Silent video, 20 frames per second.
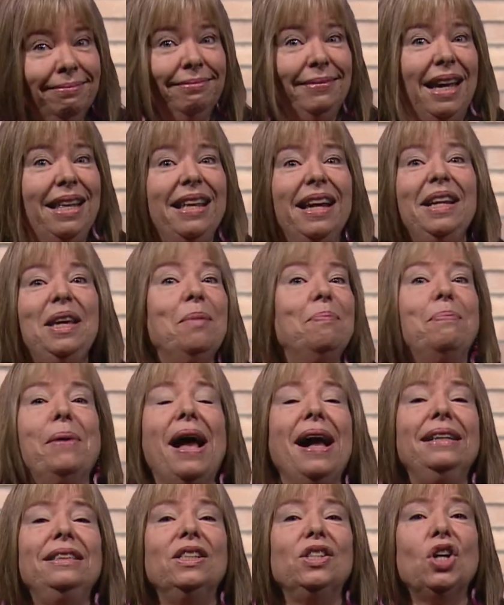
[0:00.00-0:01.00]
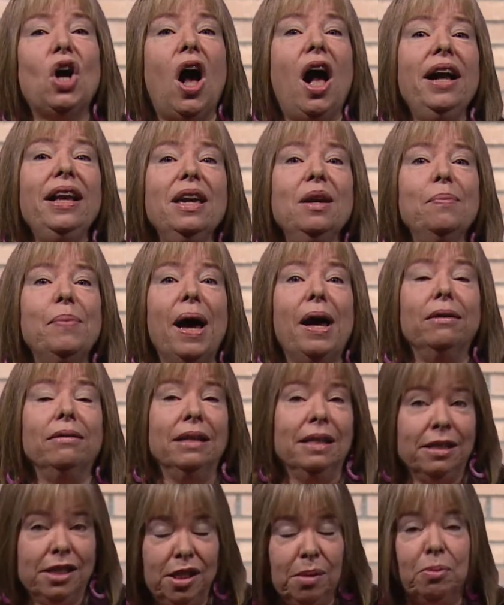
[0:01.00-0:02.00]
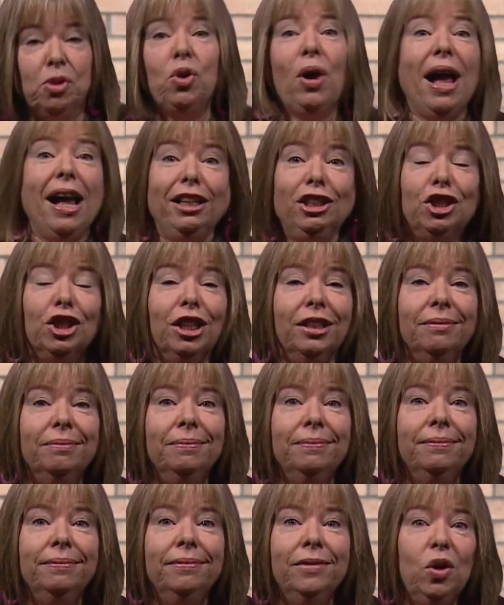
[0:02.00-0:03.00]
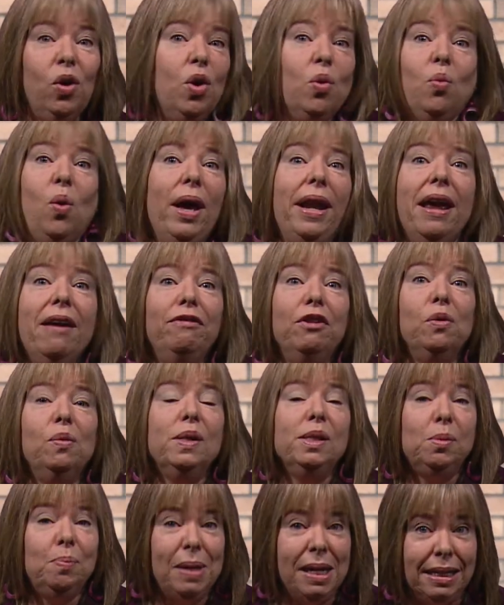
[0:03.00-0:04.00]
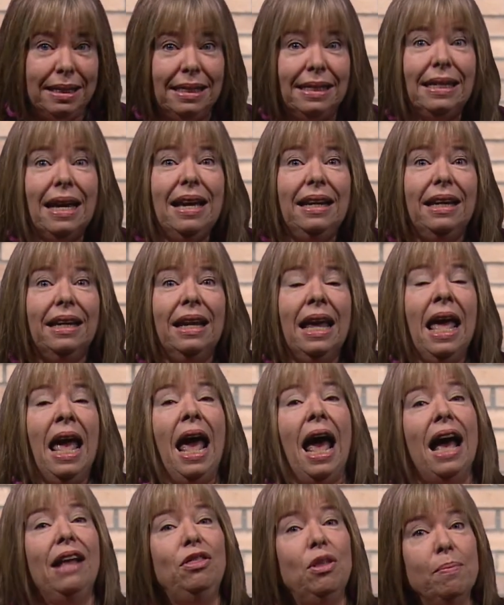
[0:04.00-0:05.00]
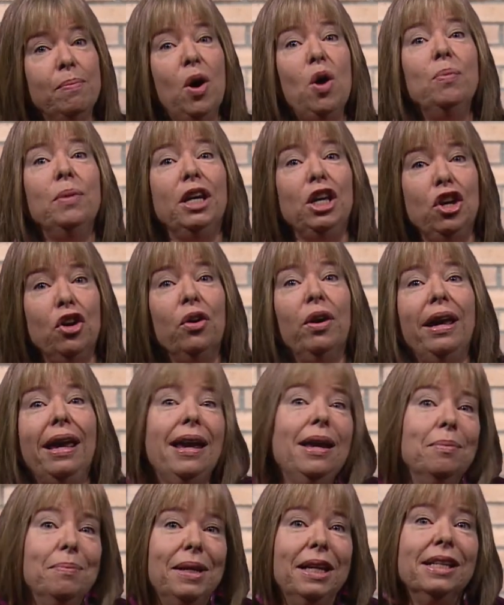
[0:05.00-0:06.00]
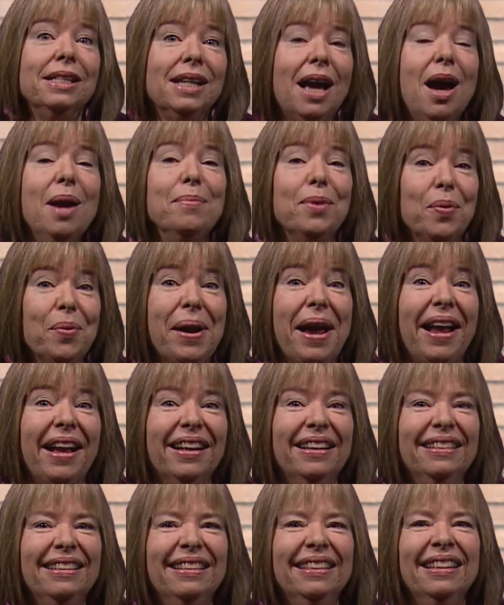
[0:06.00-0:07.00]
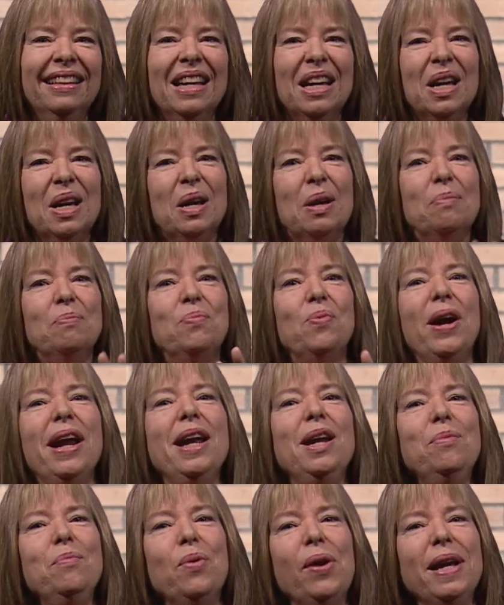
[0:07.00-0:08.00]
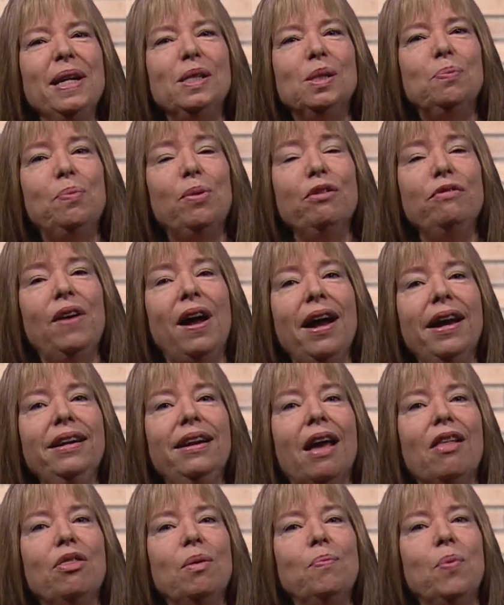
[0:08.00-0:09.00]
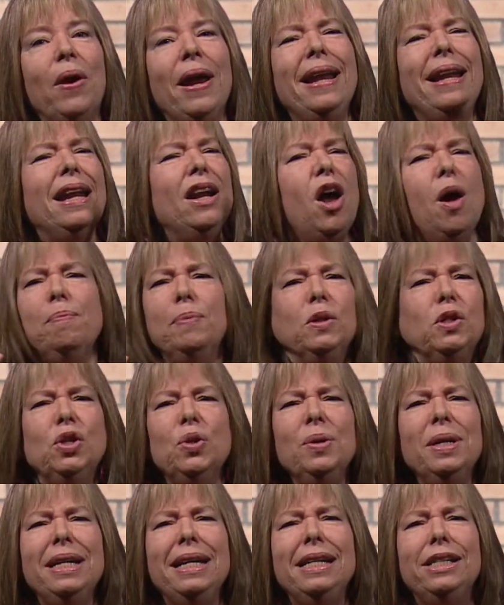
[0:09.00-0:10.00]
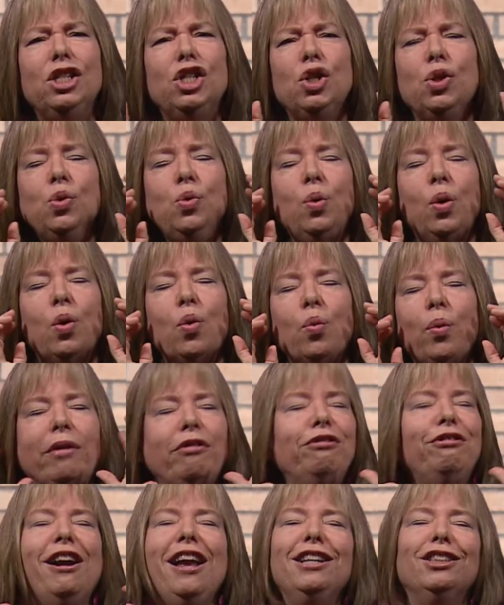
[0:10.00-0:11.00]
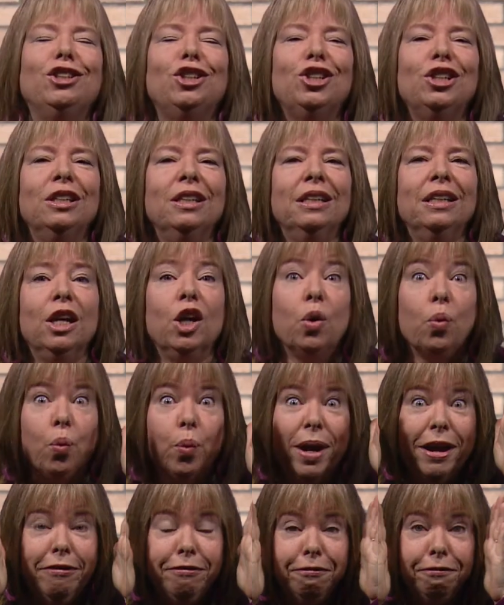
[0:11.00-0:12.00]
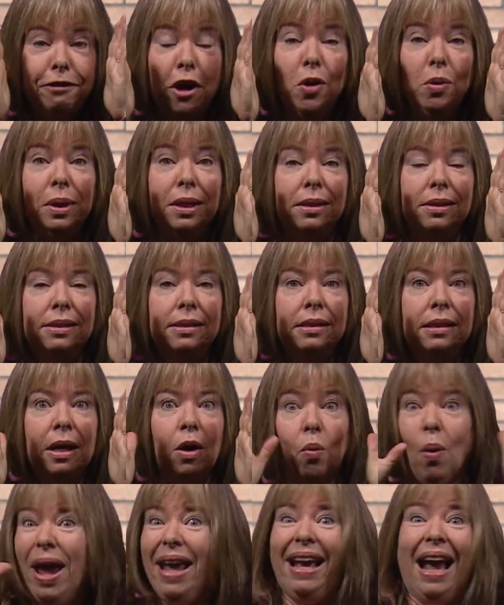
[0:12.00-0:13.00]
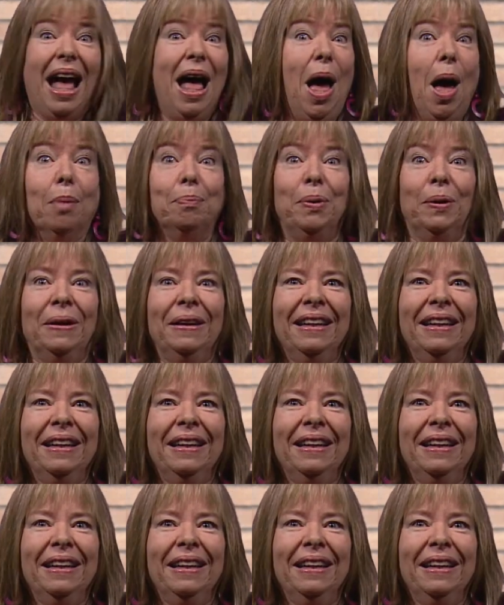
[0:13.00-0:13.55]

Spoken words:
then get back to talking about subtraction or whatever was being studied at the moment your 8-minute timer rang. Brain breaks provide the brain an opportunity to refresh, refocus, wake up.